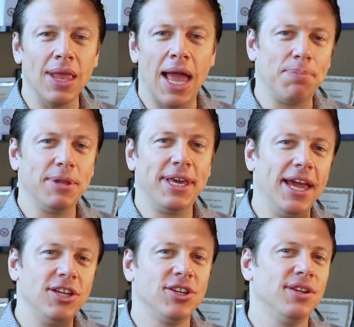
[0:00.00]

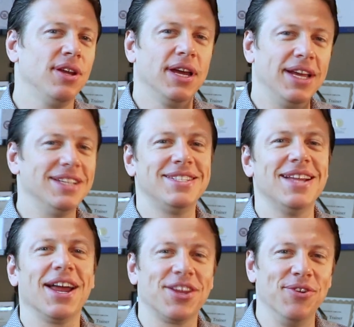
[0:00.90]
application is
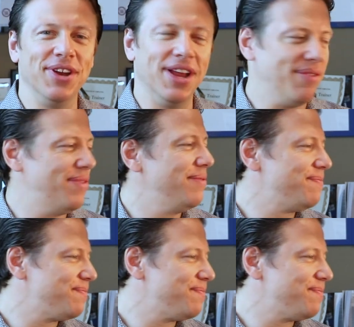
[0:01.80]
not good enough.